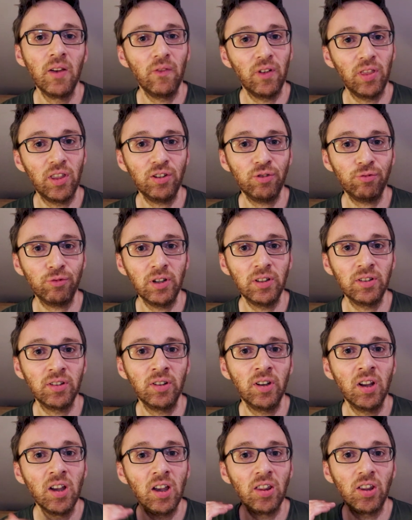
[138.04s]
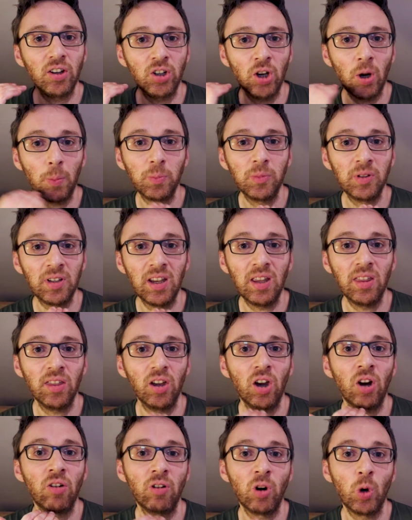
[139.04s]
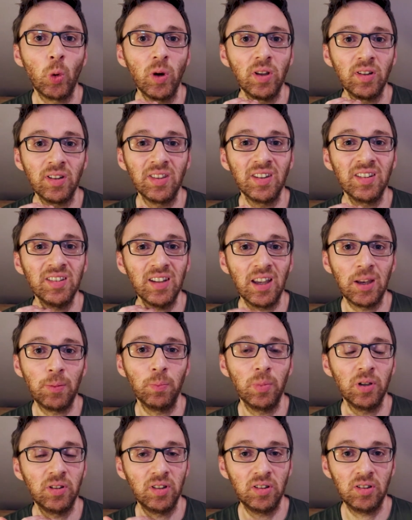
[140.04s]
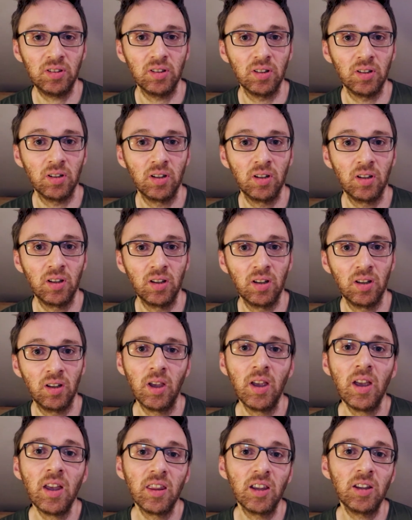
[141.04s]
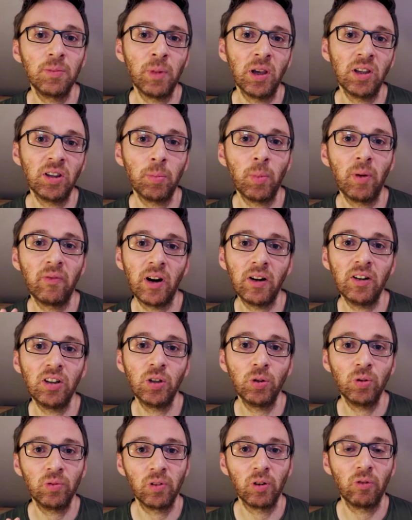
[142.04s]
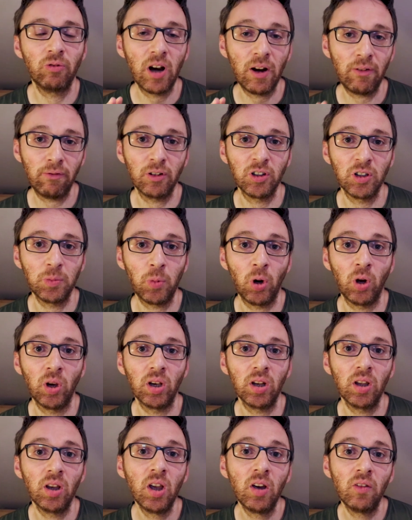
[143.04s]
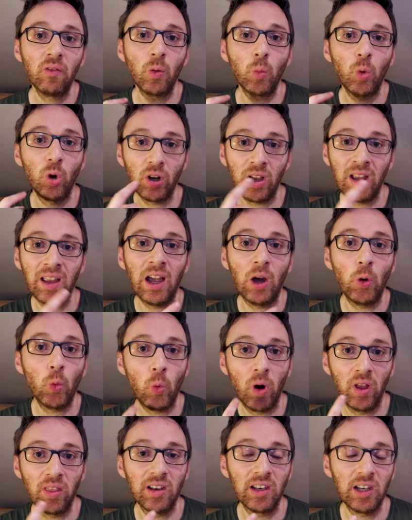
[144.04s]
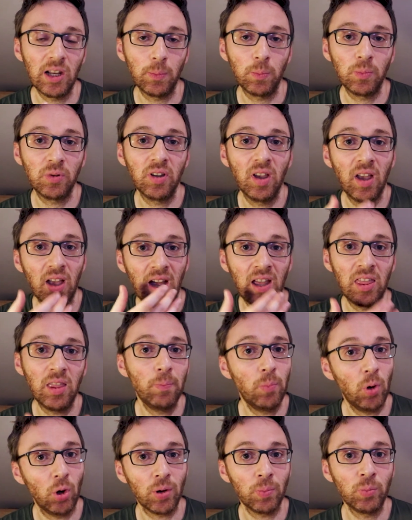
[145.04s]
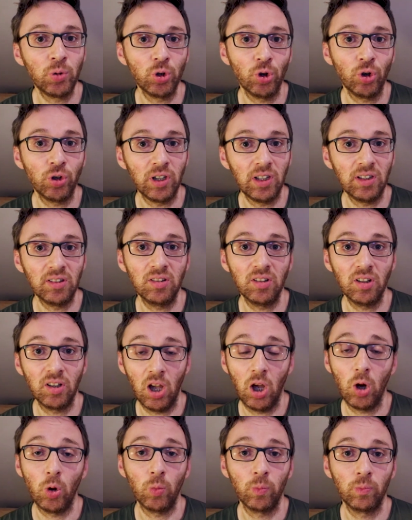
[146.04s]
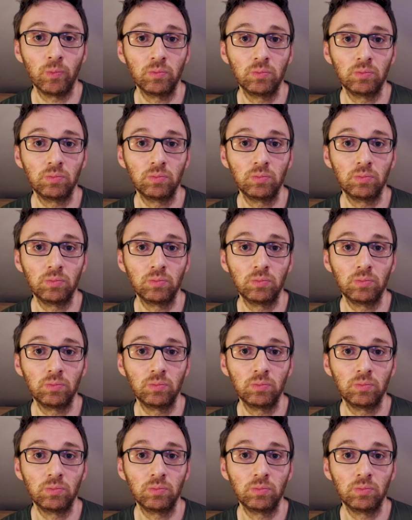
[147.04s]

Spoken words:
For this reason, the top teeth are always in the same position. This makes them a very useful reference point for working out where the lips and the bottom jaw needs to go.